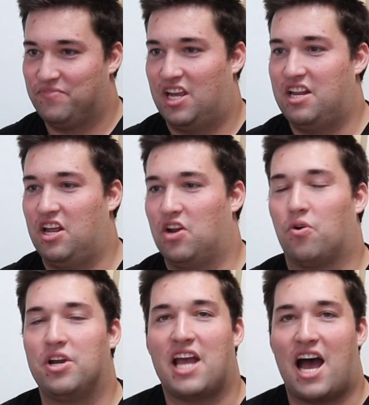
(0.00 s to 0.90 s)
It
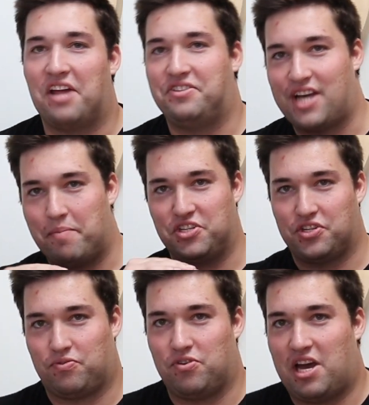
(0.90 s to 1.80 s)
already had damage
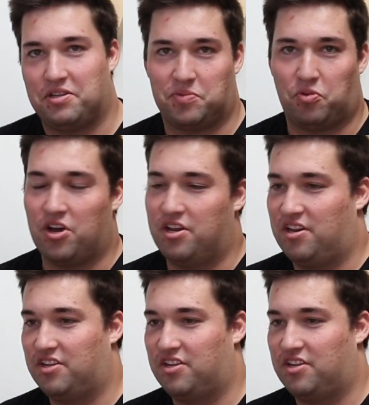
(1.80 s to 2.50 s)
through that spot.